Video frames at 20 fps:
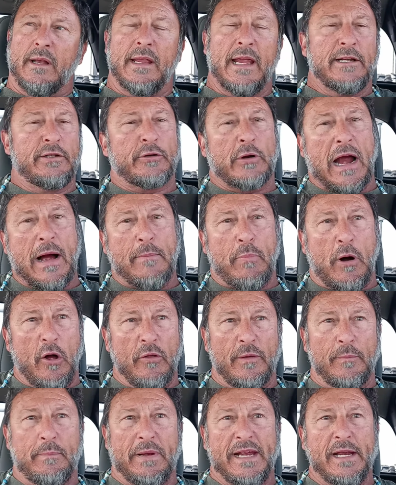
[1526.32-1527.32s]
they trap all
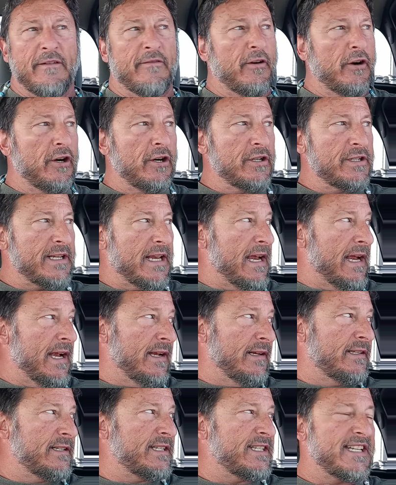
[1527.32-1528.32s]
the beavers
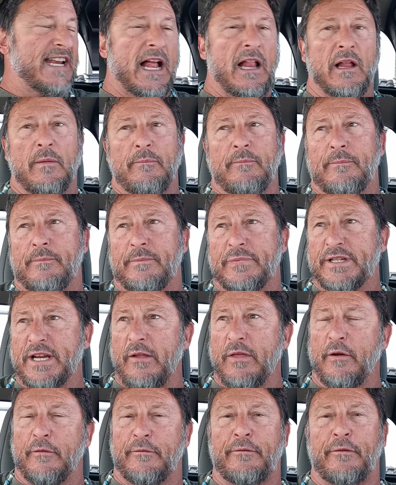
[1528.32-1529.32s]
and sell them
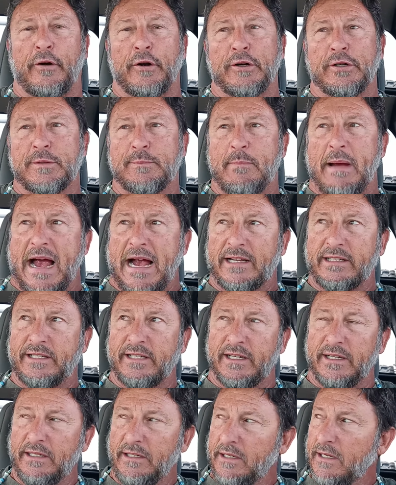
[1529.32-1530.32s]
sell their furs back
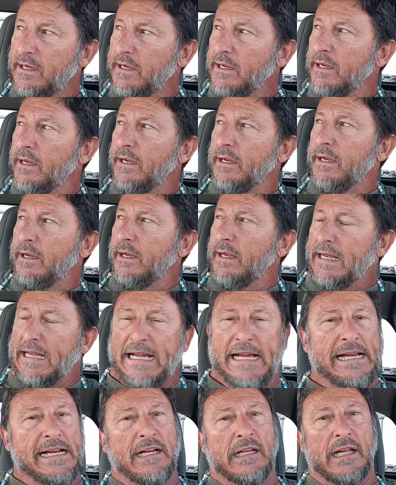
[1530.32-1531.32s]
to
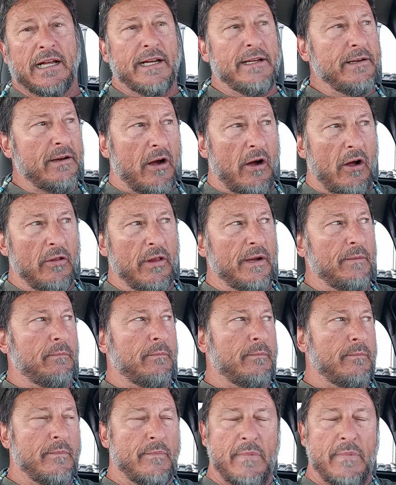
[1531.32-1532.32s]
England. All the